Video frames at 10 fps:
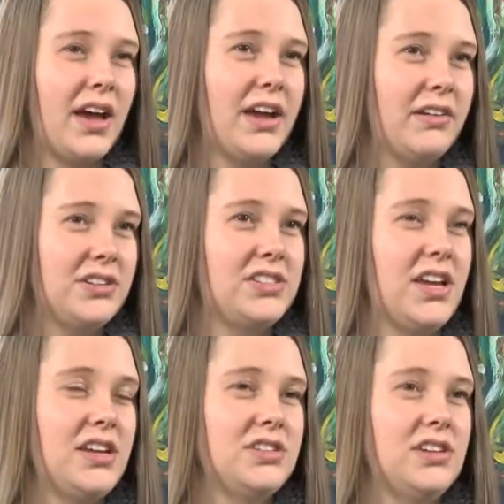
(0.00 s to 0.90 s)
higher
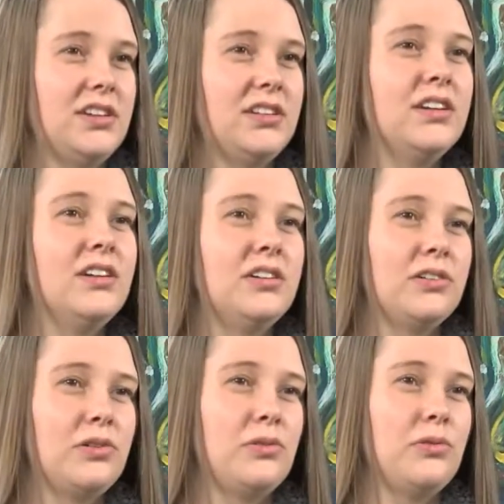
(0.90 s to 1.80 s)
education,
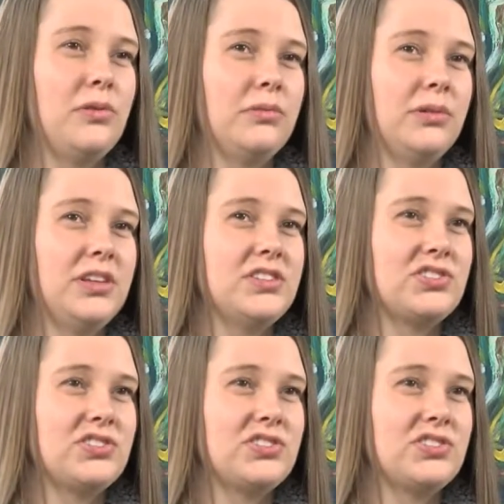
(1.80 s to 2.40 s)
who really